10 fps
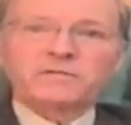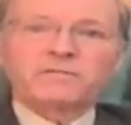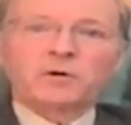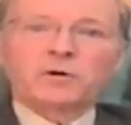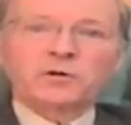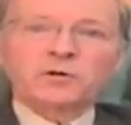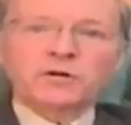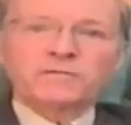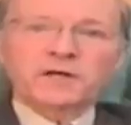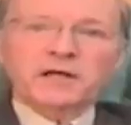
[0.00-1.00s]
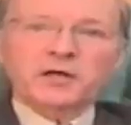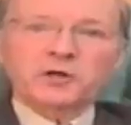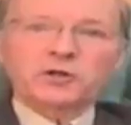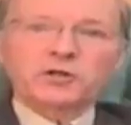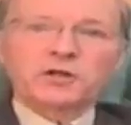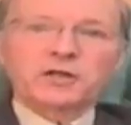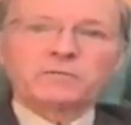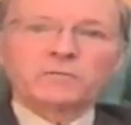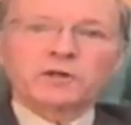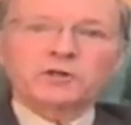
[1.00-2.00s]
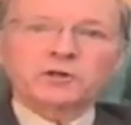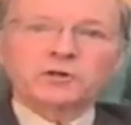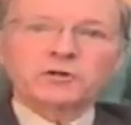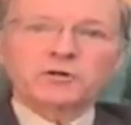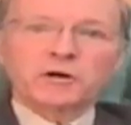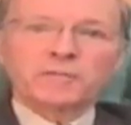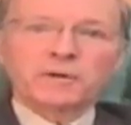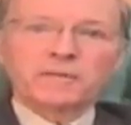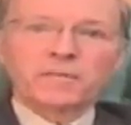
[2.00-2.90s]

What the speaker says: for unification in Western Europe.